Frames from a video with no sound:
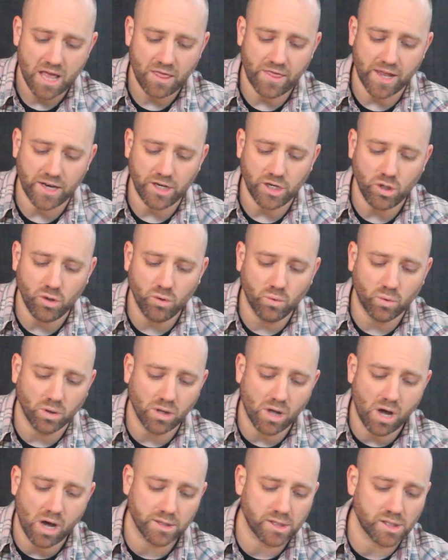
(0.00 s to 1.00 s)
then you will
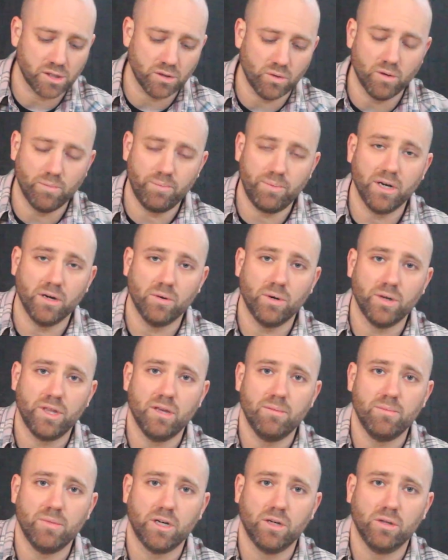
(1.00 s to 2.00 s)
also appear with
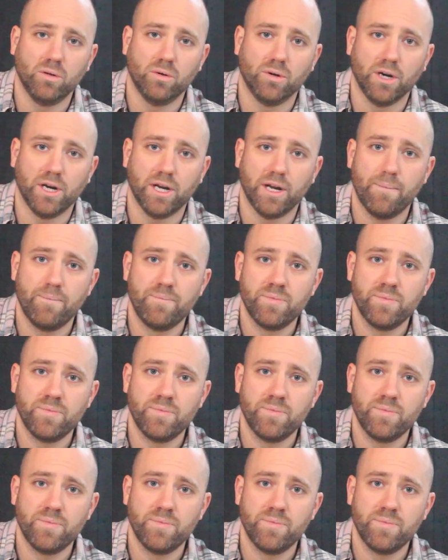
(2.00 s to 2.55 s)
Him in glory."